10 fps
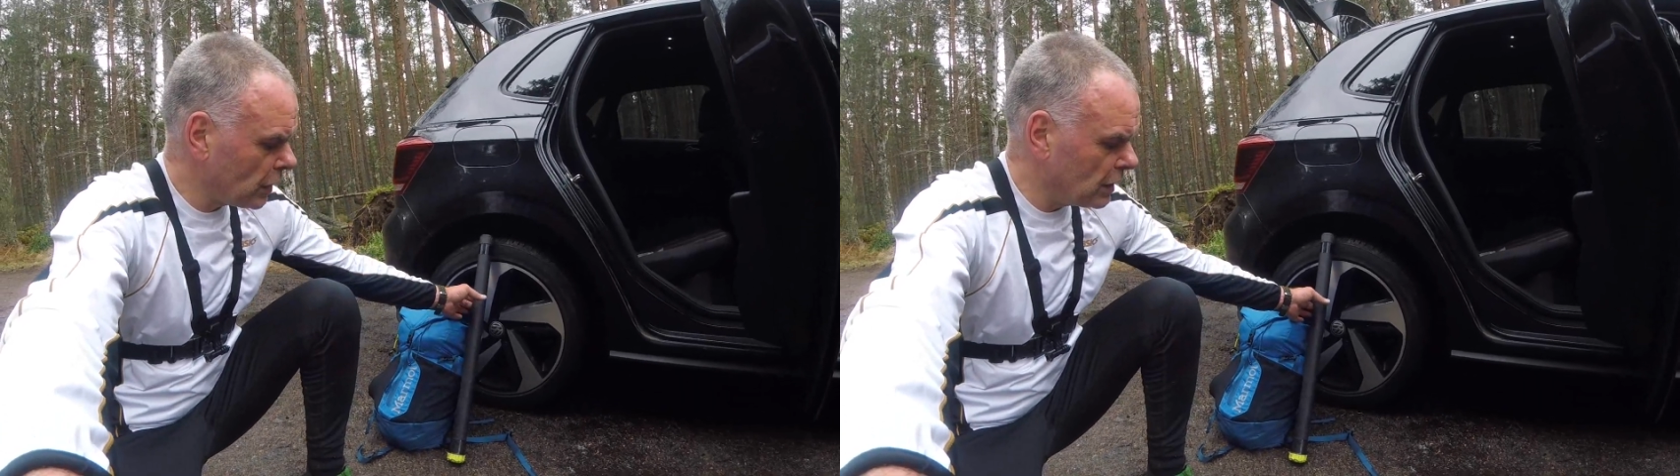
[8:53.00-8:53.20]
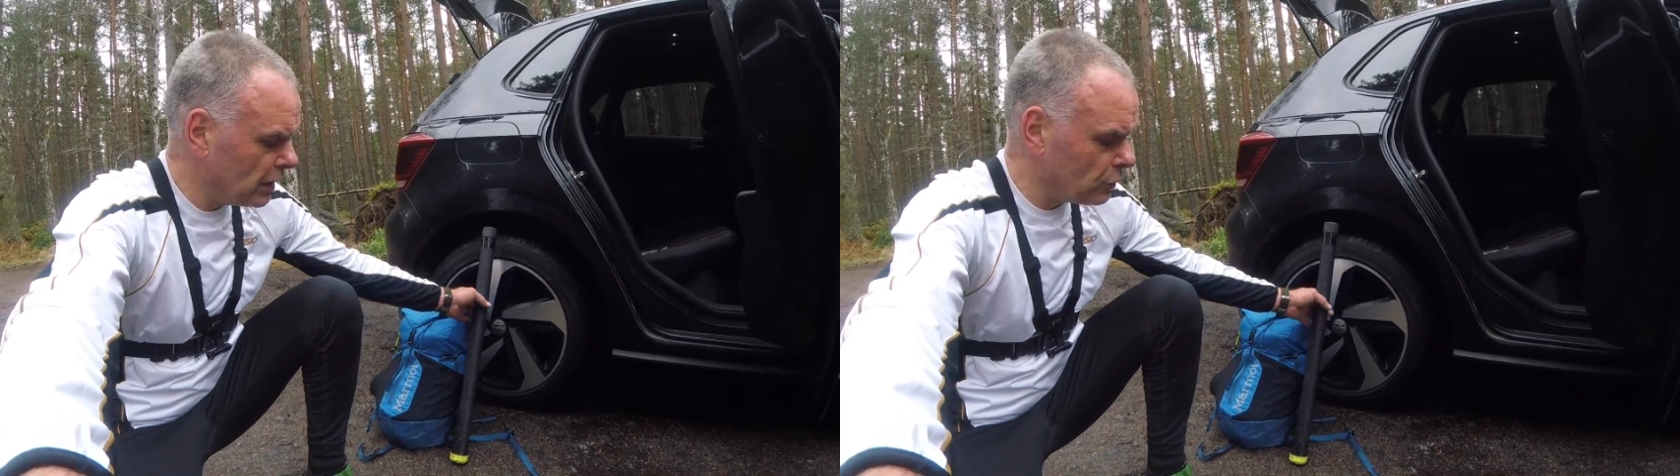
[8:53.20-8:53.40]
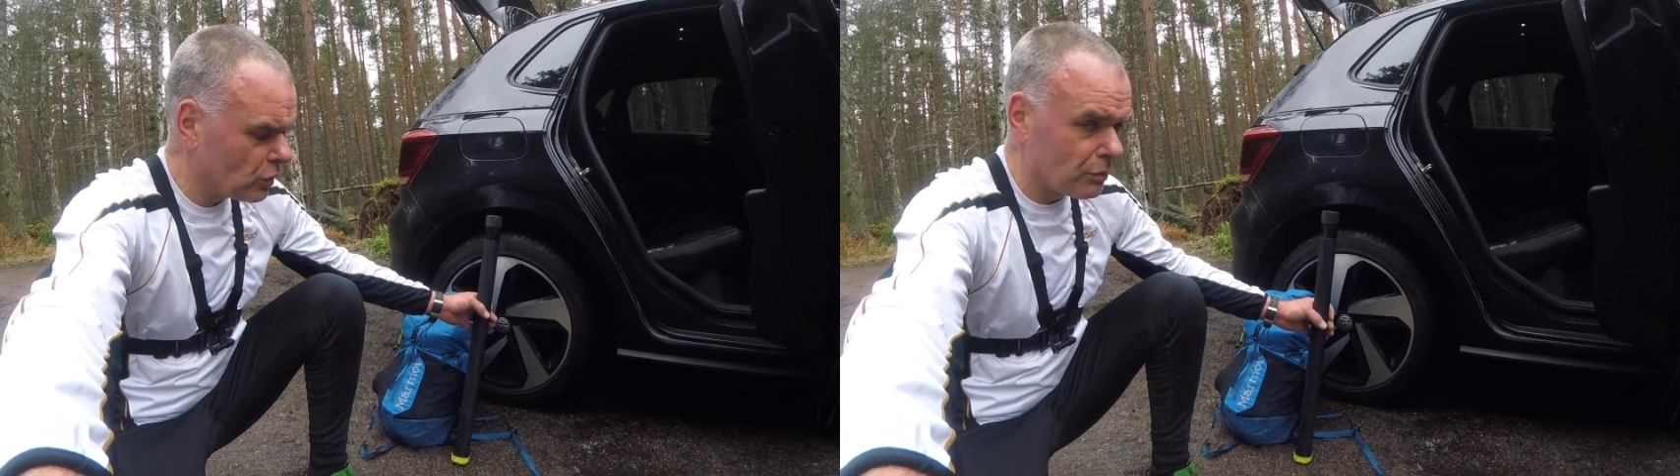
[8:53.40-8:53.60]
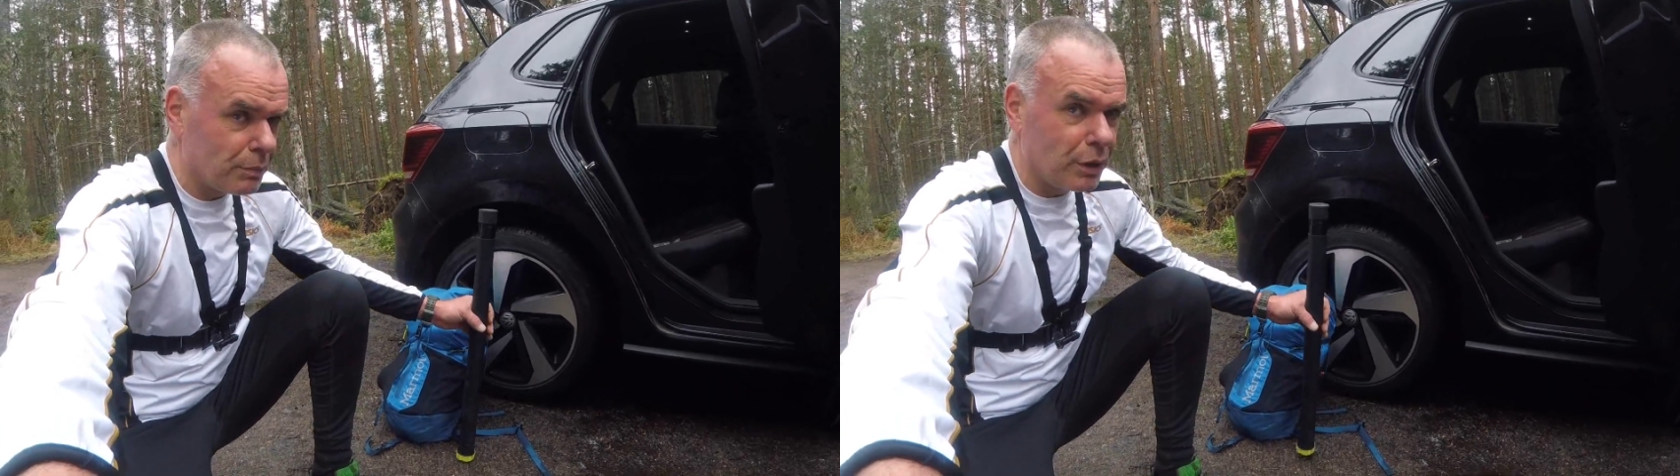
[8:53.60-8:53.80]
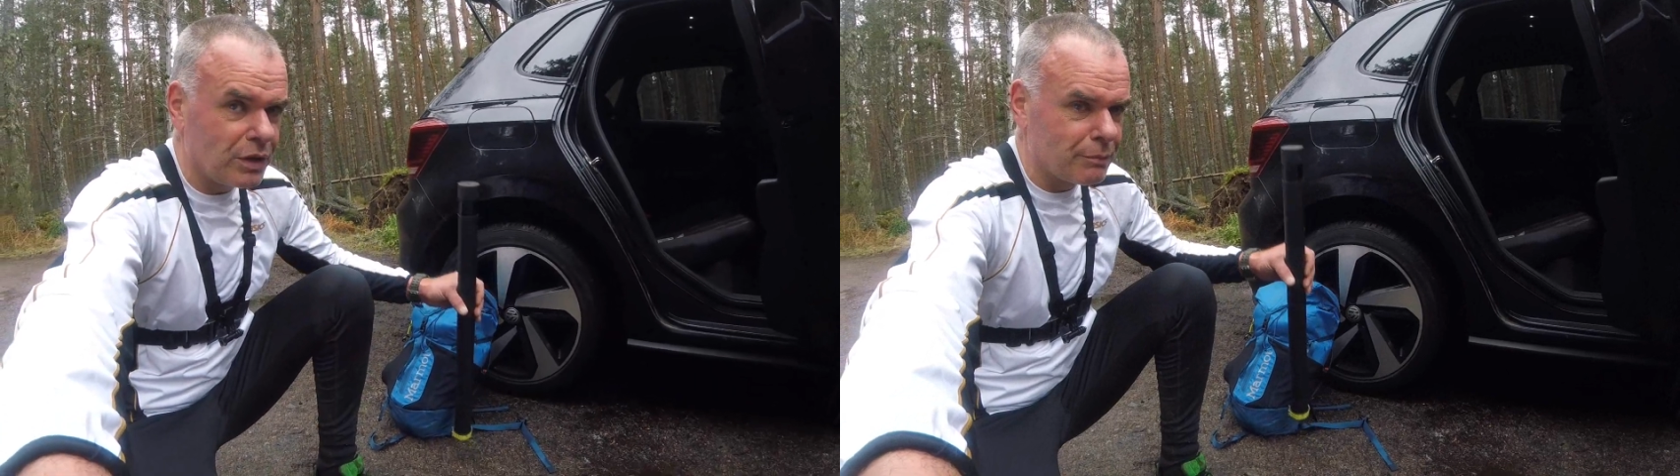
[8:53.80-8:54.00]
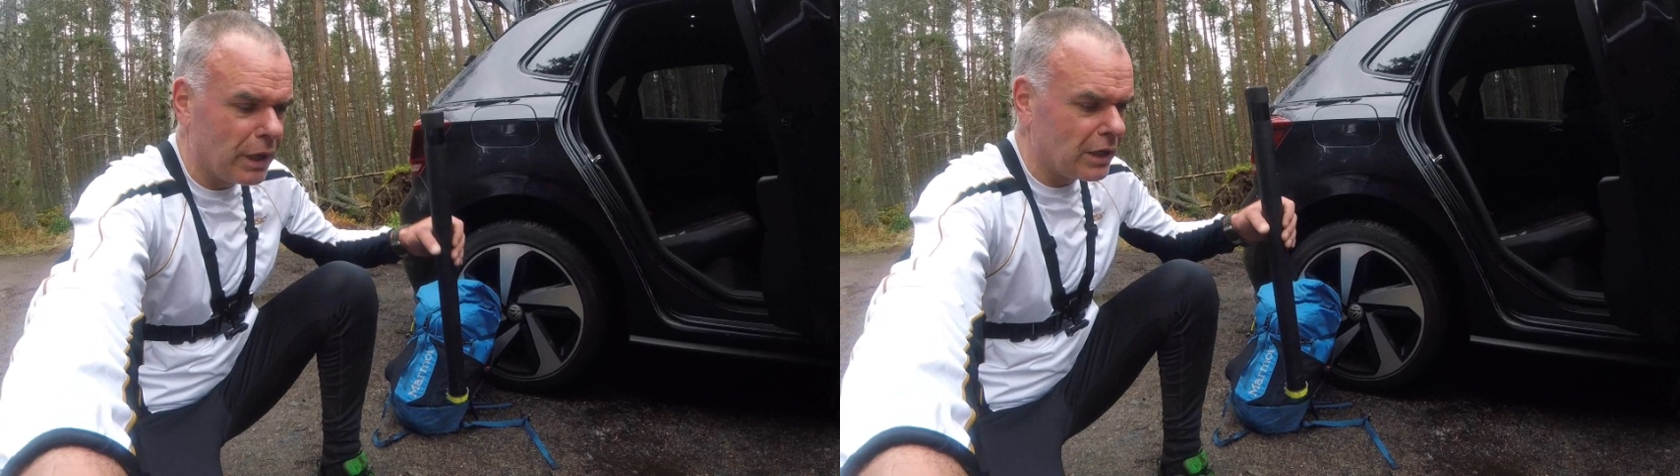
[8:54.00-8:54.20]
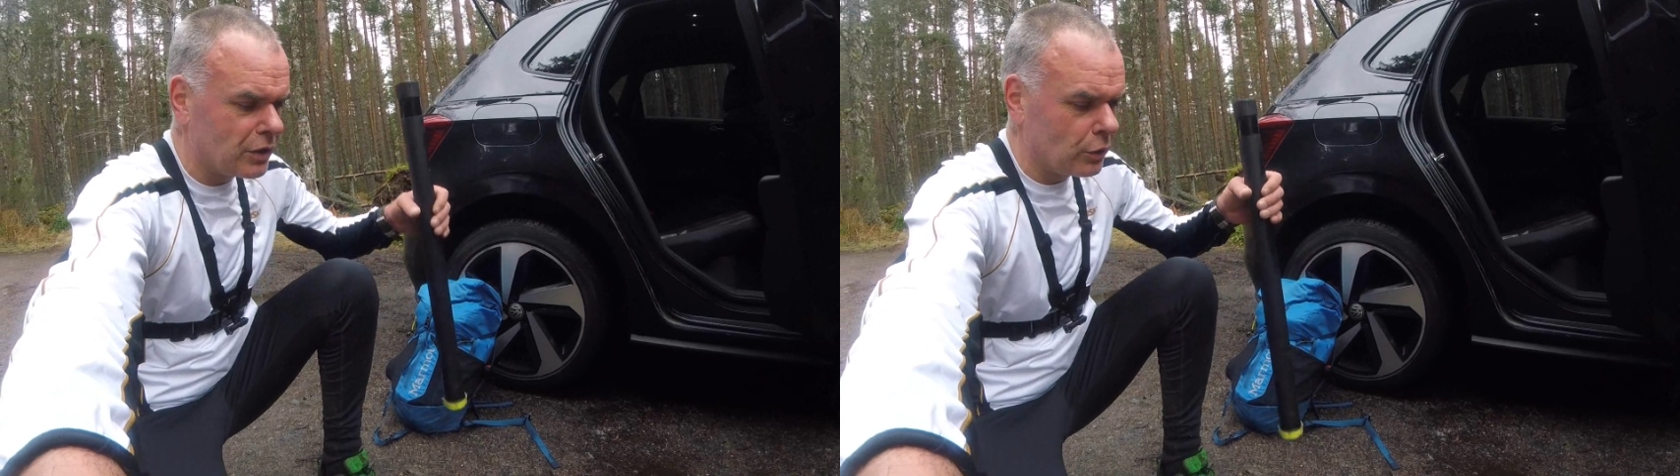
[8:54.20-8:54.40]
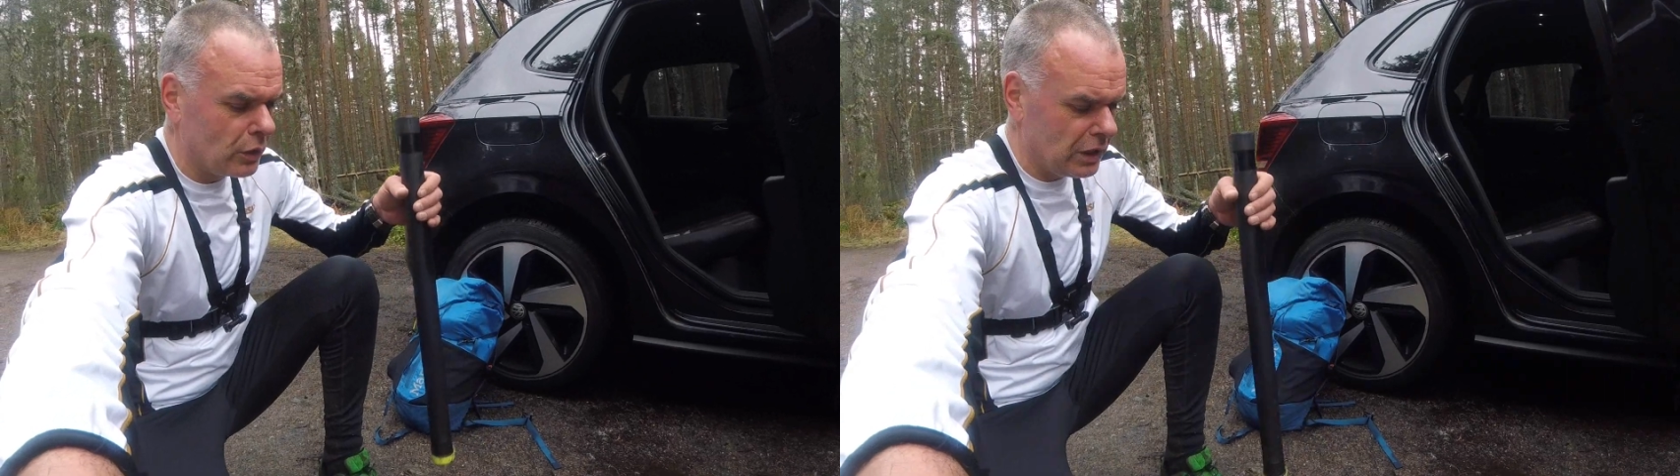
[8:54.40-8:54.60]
I need to do something about this mast though.